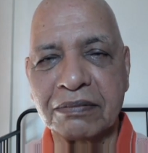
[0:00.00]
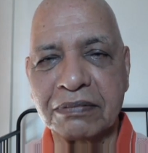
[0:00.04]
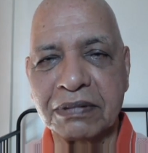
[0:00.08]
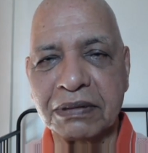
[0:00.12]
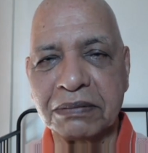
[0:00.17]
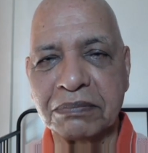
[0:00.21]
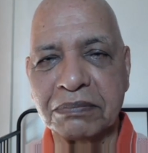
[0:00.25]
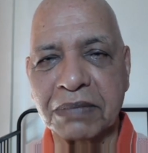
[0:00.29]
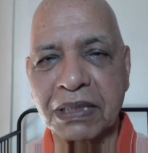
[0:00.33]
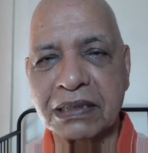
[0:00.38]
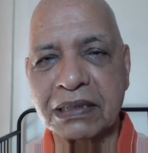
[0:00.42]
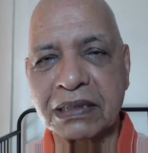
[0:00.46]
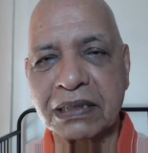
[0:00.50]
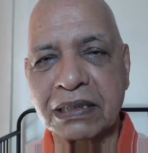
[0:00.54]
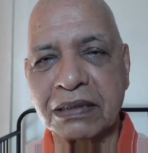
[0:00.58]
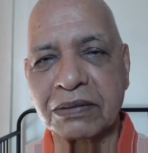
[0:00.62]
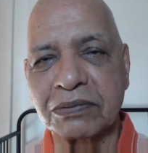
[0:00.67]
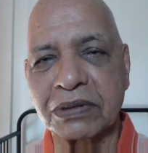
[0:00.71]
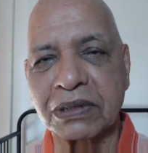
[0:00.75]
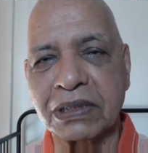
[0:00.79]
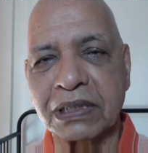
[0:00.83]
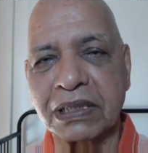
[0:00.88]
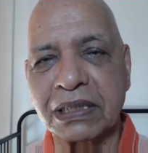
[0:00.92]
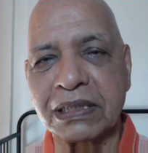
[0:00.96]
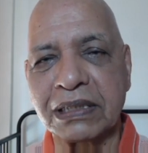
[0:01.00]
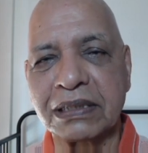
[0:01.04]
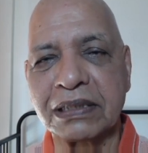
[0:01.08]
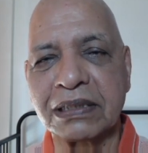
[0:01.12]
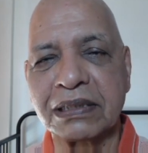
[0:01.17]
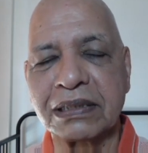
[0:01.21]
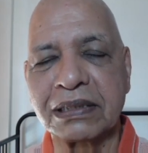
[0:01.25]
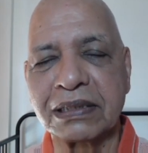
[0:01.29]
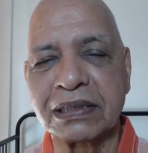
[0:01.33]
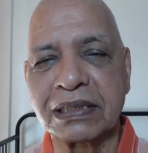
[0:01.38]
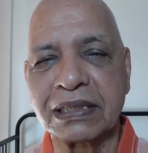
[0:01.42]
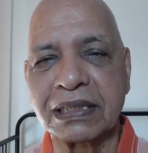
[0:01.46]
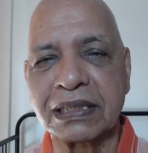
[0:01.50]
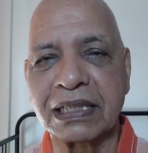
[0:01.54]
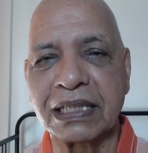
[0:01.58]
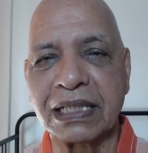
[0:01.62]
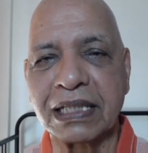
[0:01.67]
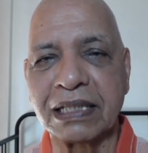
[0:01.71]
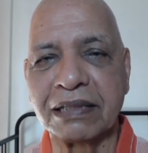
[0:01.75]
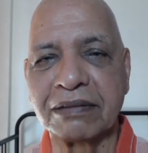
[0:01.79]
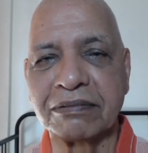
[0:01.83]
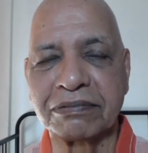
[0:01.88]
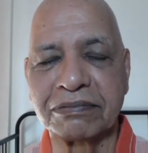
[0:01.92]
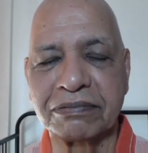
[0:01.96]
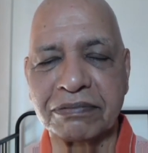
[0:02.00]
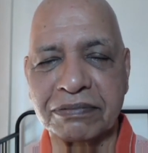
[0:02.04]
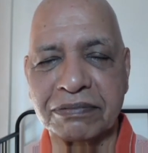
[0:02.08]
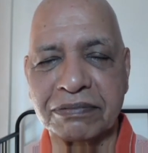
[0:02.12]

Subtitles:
we must avoid grief.